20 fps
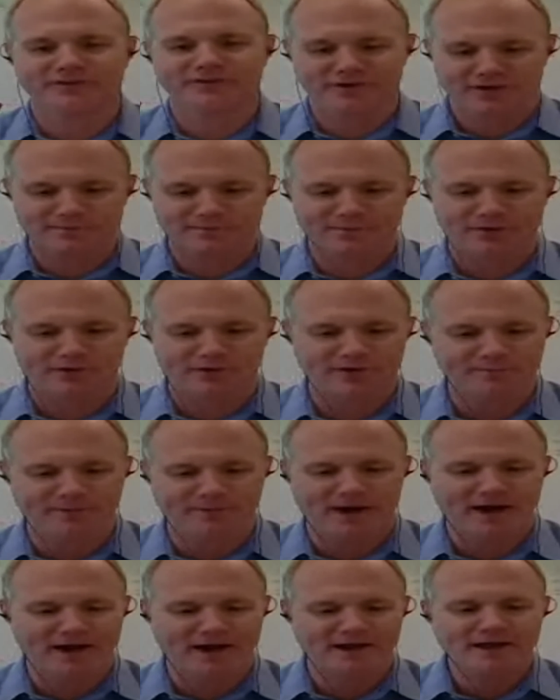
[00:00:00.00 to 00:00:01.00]
You can build it
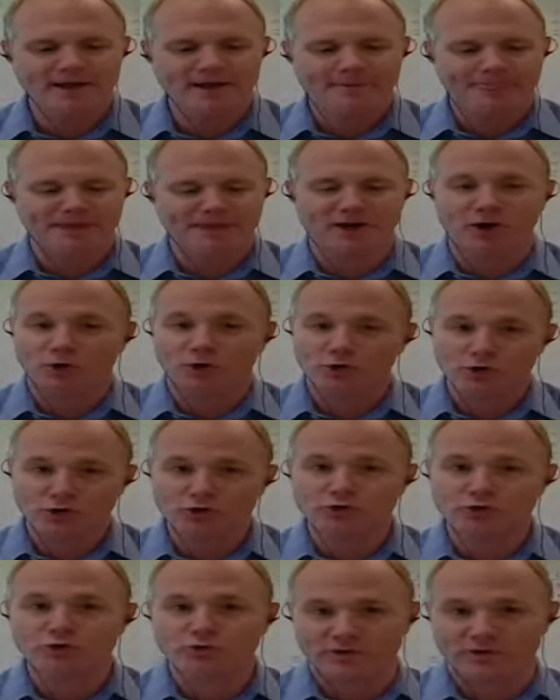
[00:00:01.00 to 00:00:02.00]
by you know
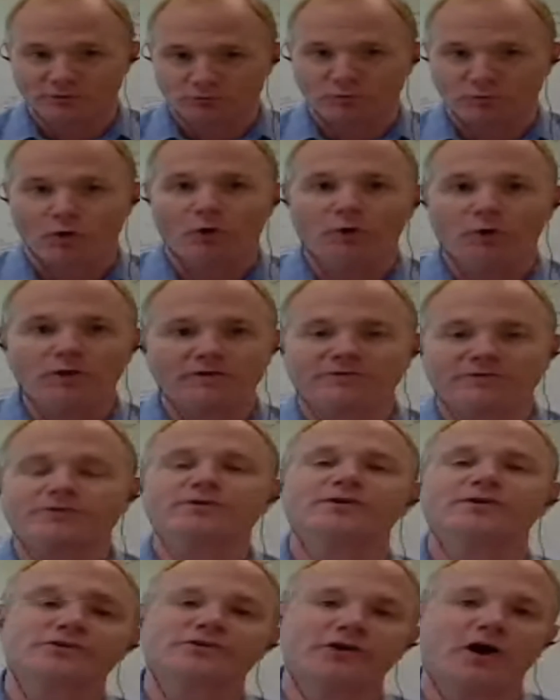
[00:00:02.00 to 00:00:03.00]
who the role of who
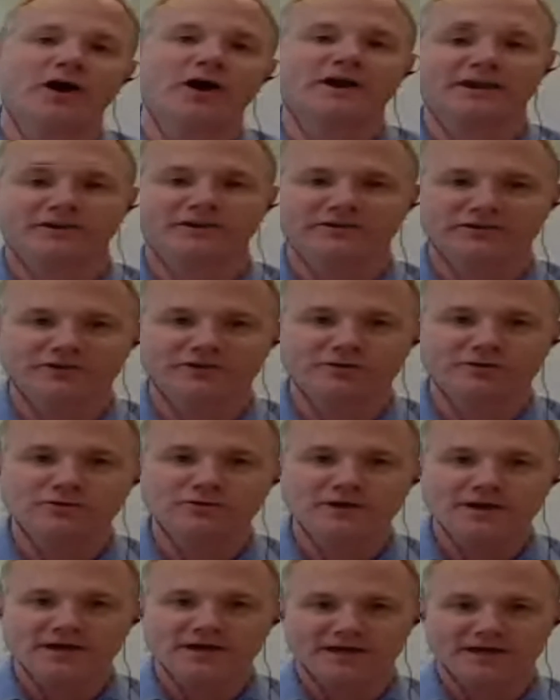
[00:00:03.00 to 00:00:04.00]
you're talking
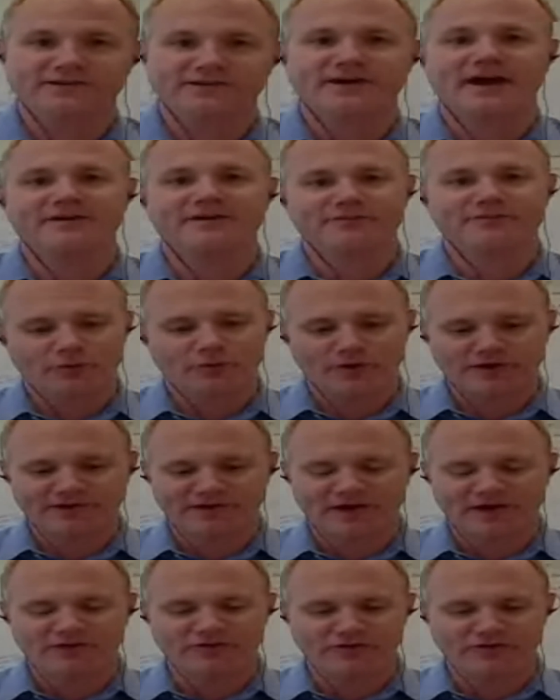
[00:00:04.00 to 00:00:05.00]
to inside of an
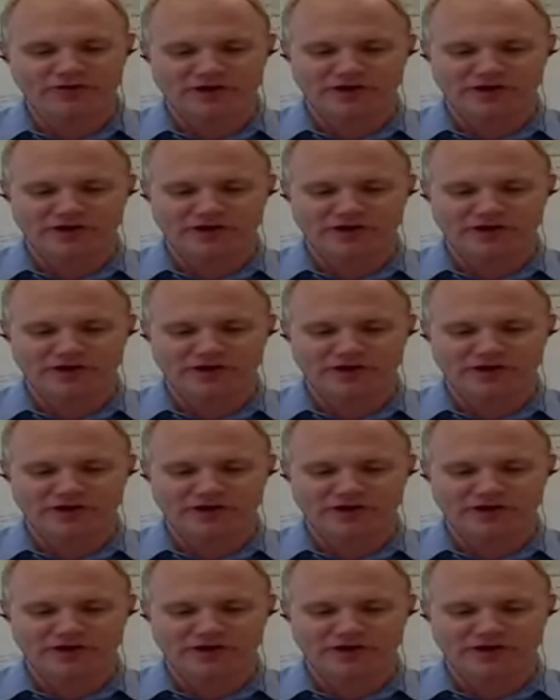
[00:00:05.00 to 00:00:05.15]
organization.